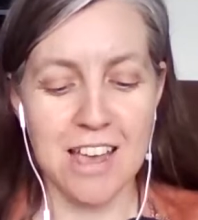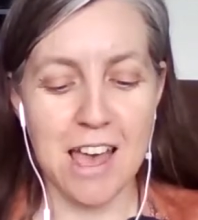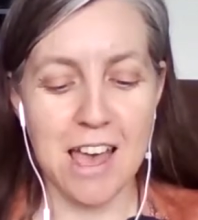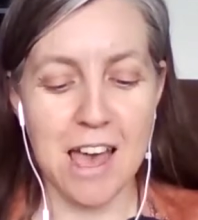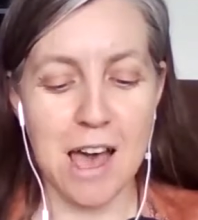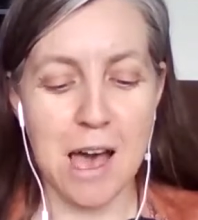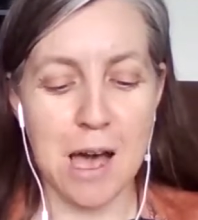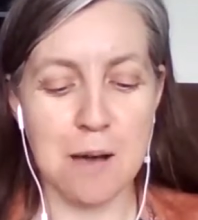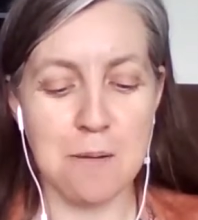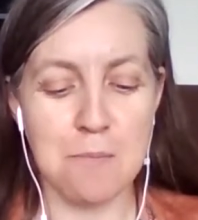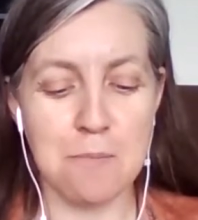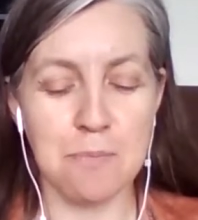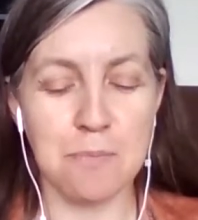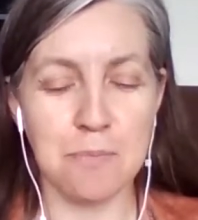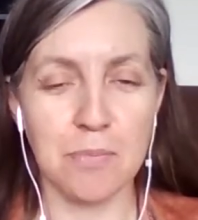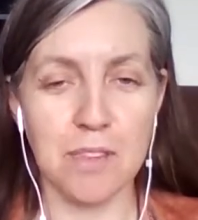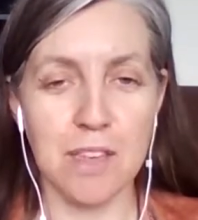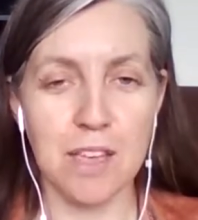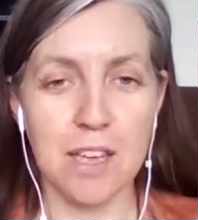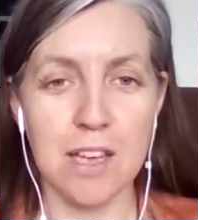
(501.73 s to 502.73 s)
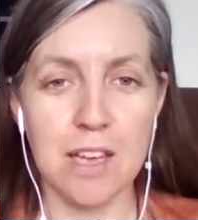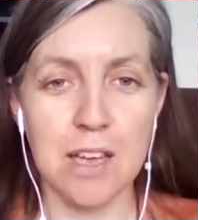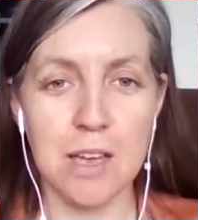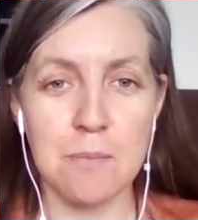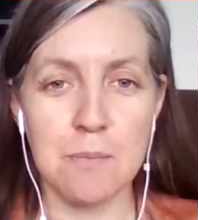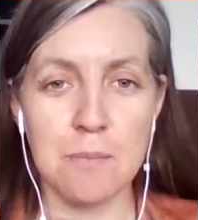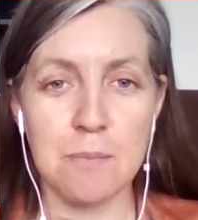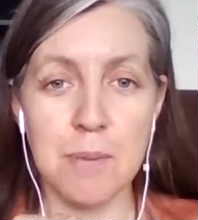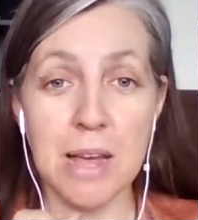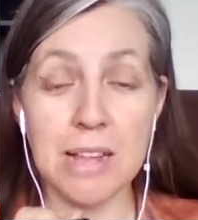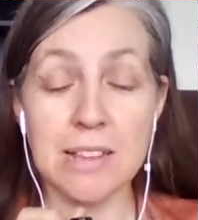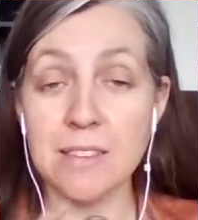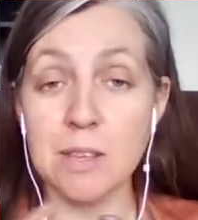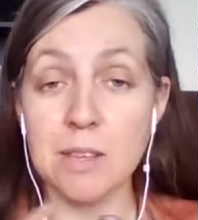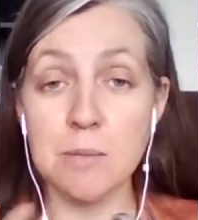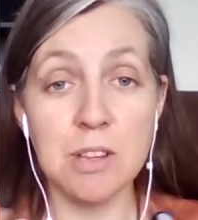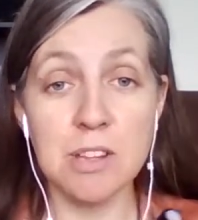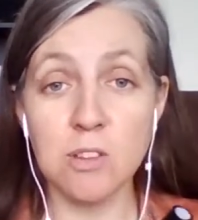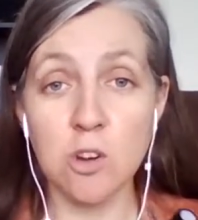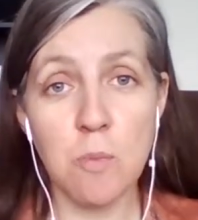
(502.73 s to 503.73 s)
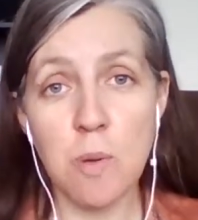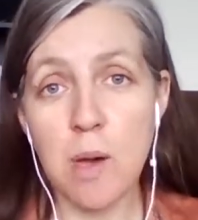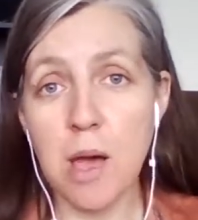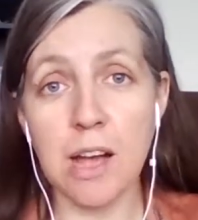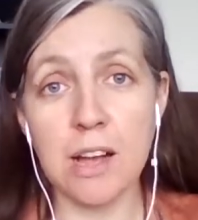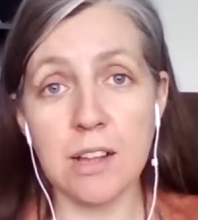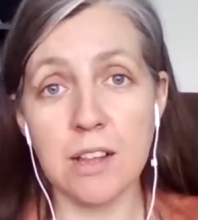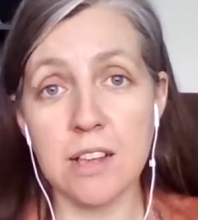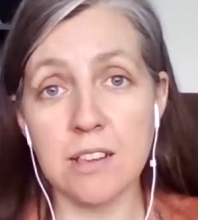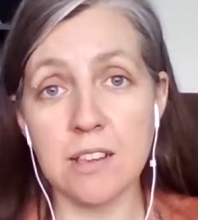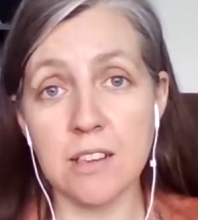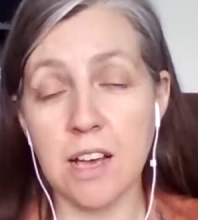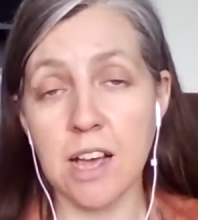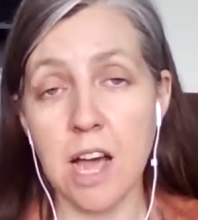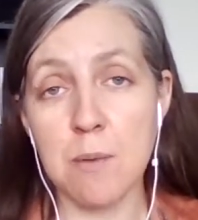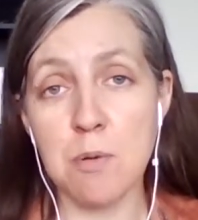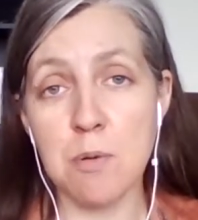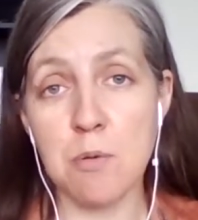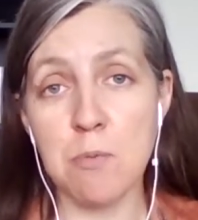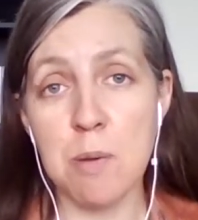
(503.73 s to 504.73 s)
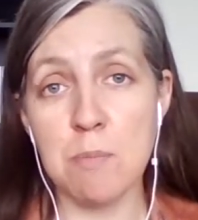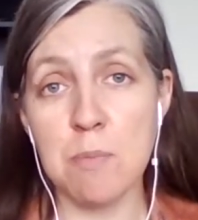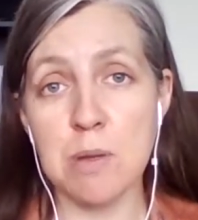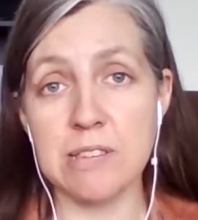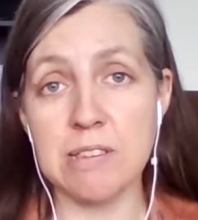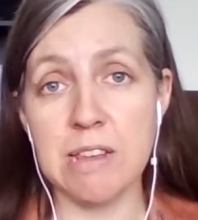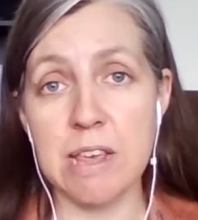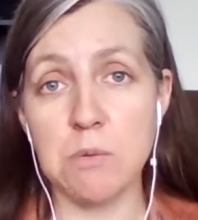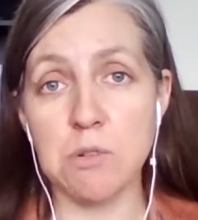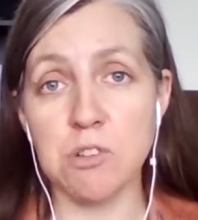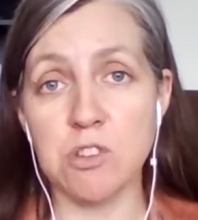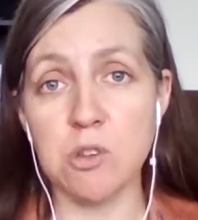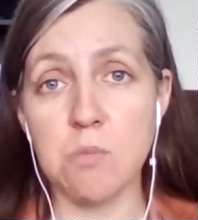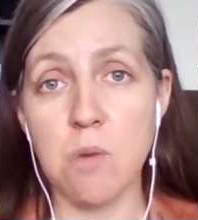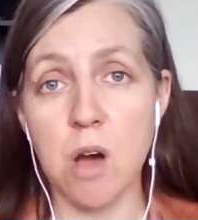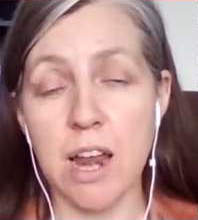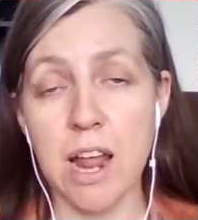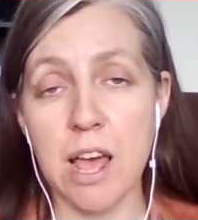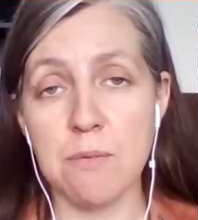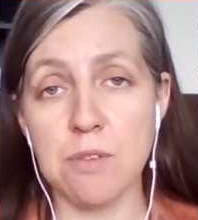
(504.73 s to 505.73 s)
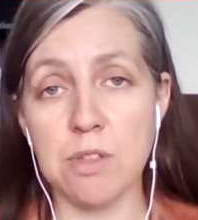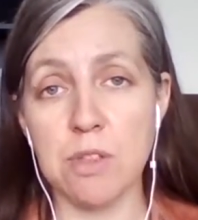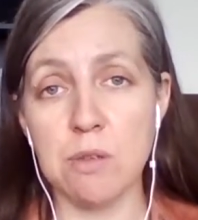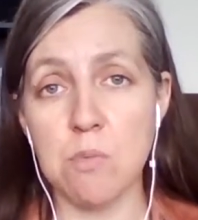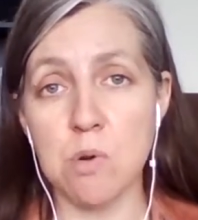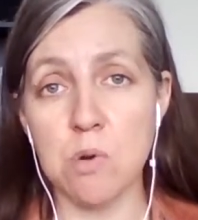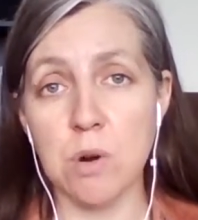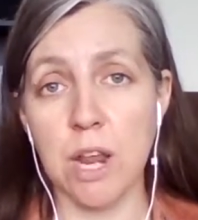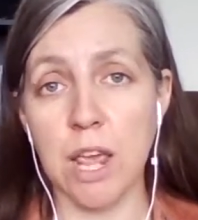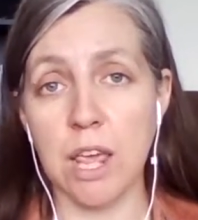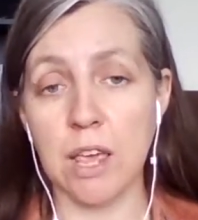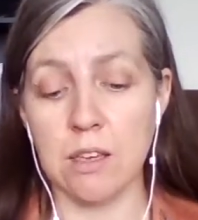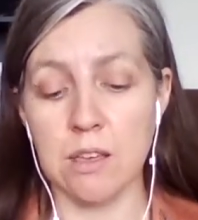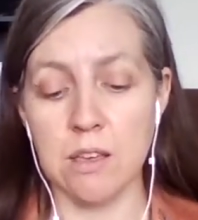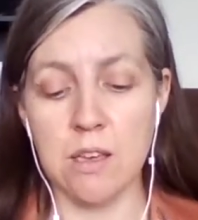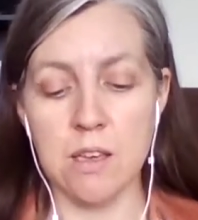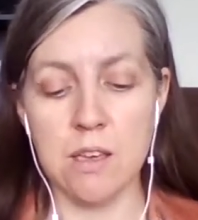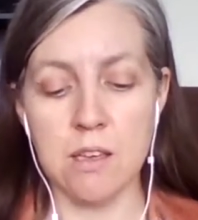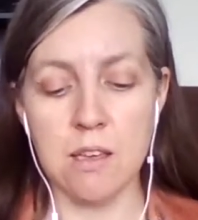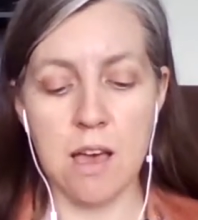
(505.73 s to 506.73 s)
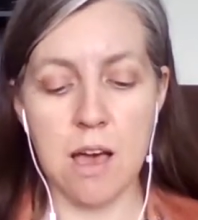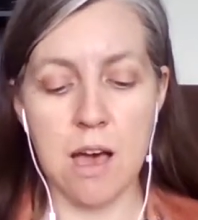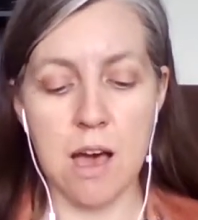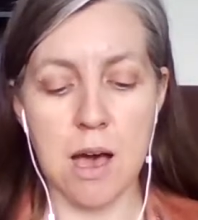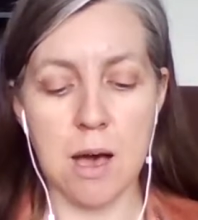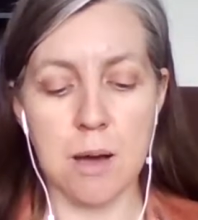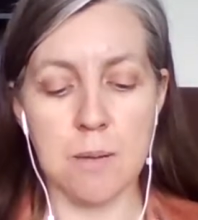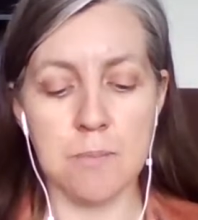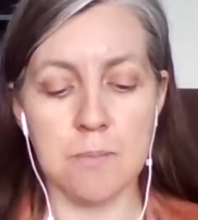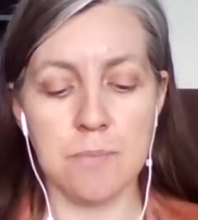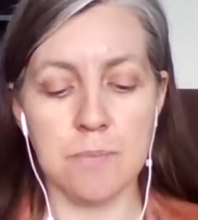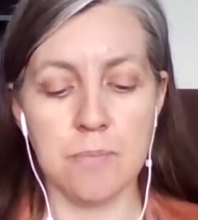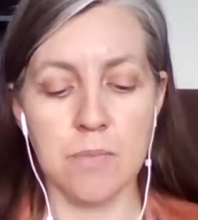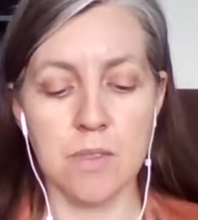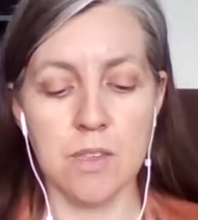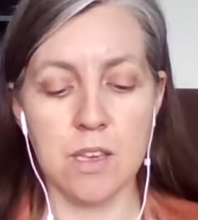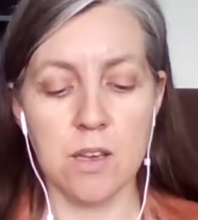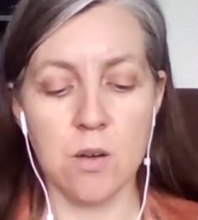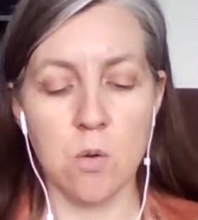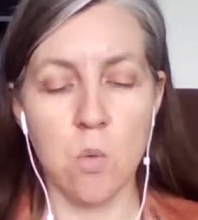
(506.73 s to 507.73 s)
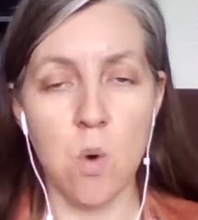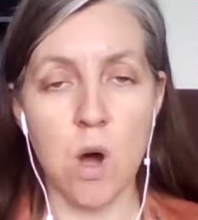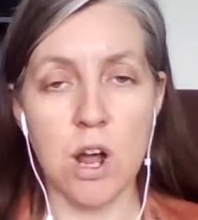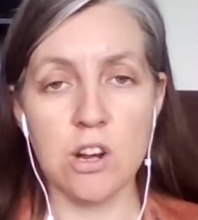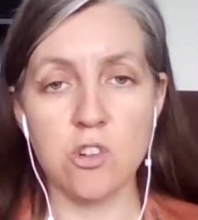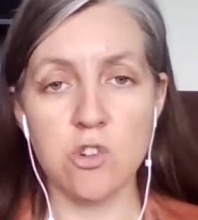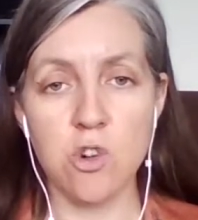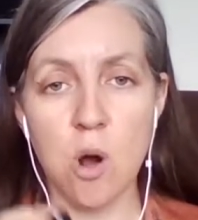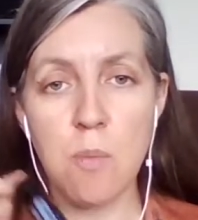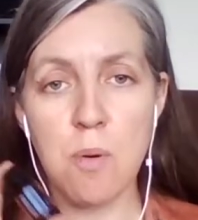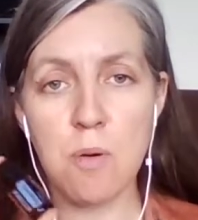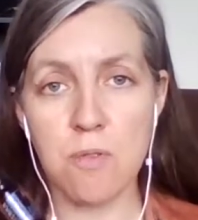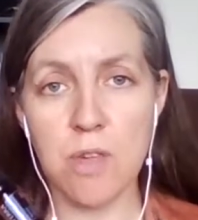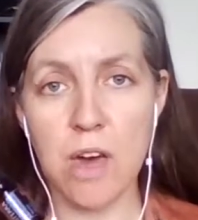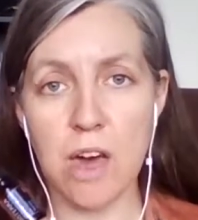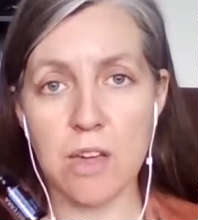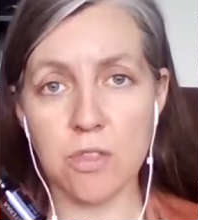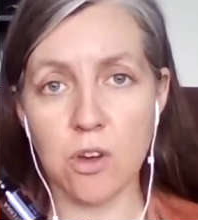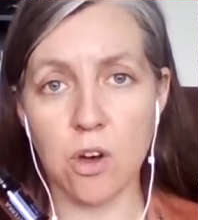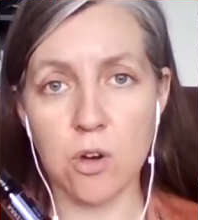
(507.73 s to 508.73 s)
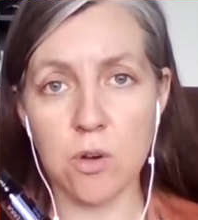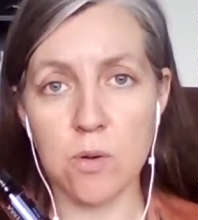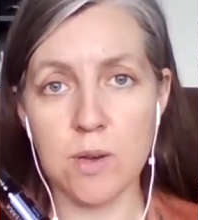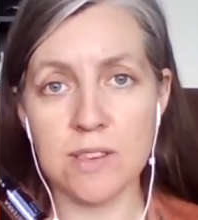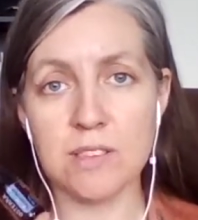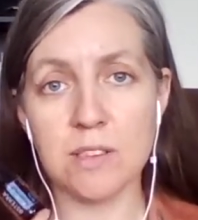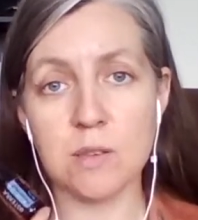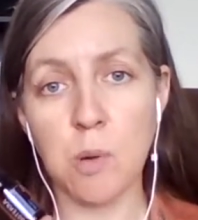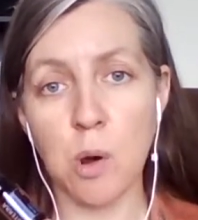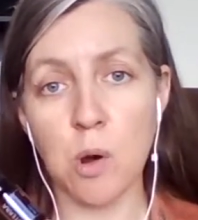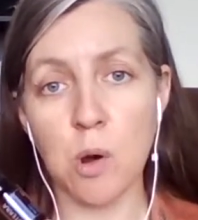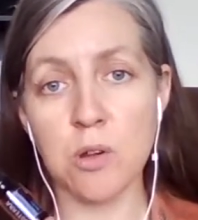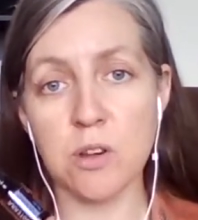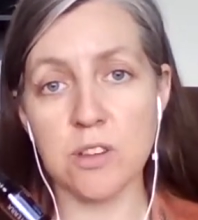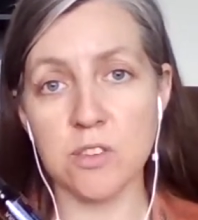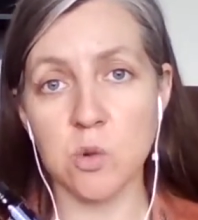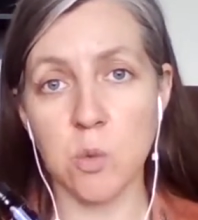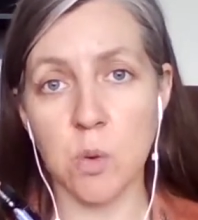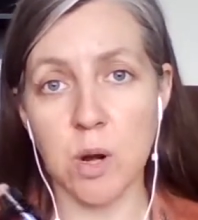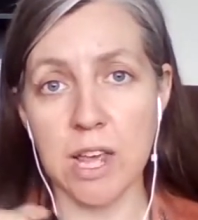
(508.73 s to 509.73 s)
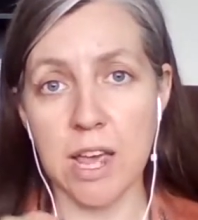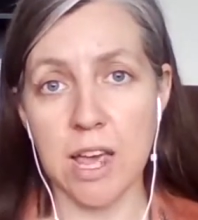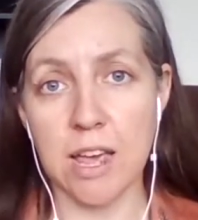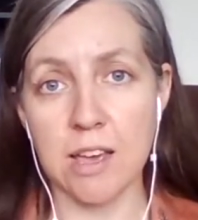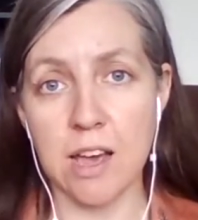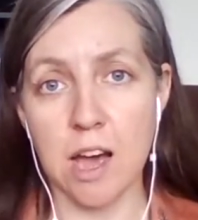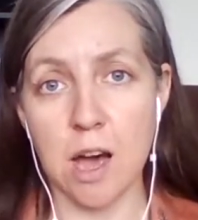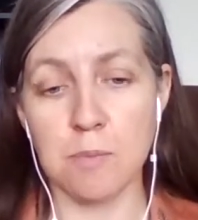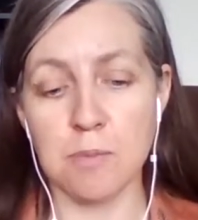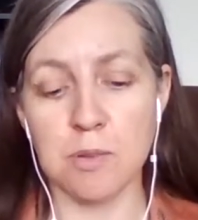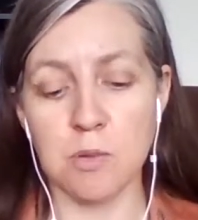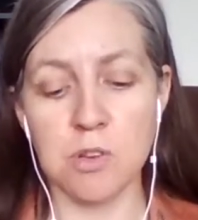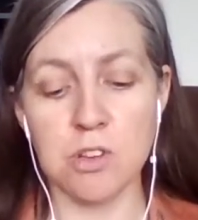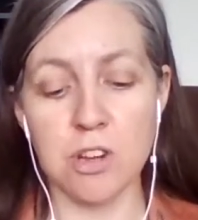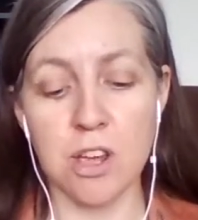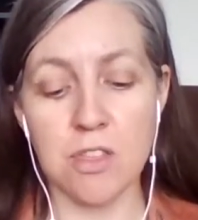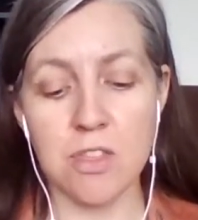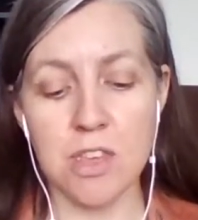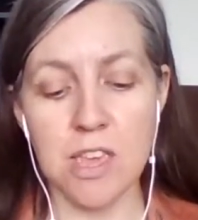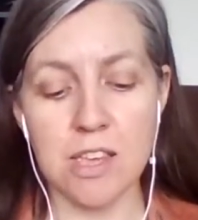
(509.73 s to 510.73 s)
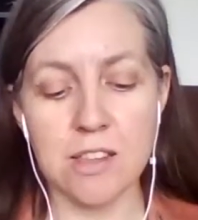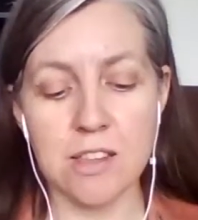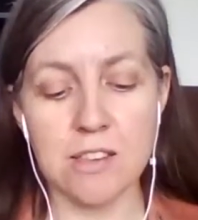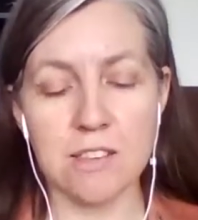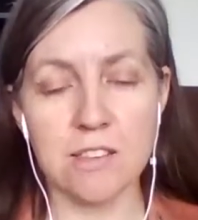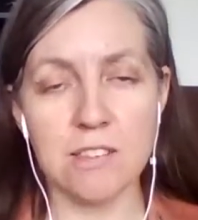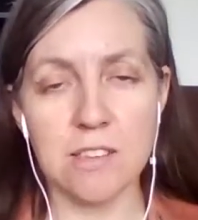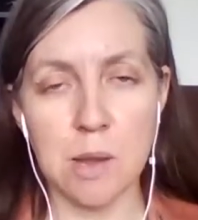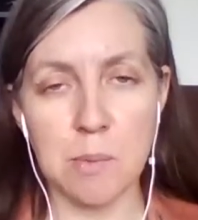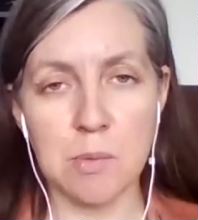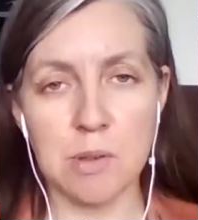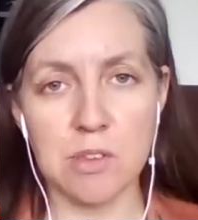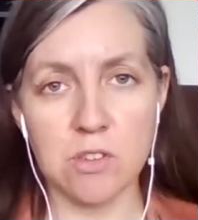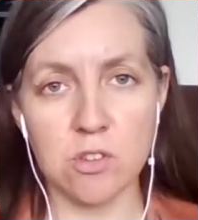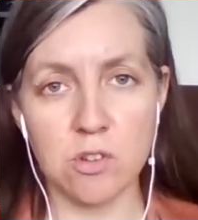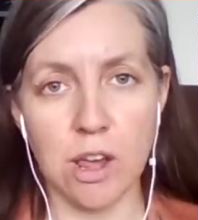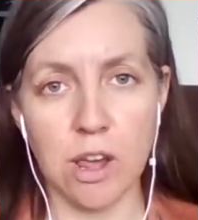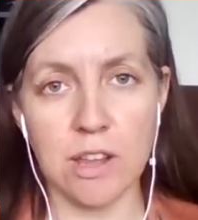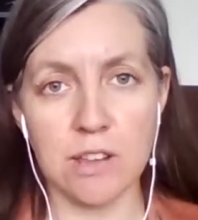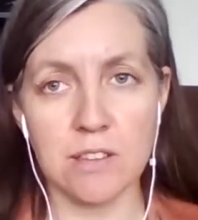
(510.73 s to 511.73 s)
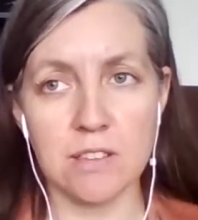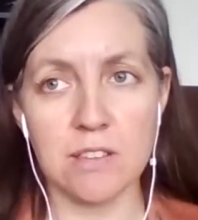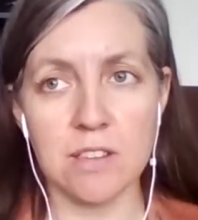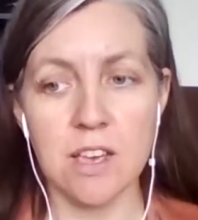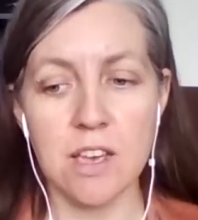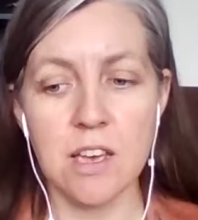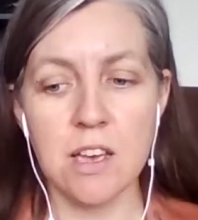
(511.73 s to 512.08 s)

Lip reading: And similar to a cup of peppermint tea, which you might have in the morning, 1 drop of that though is as potent as 28 cups, which I think just demonstrates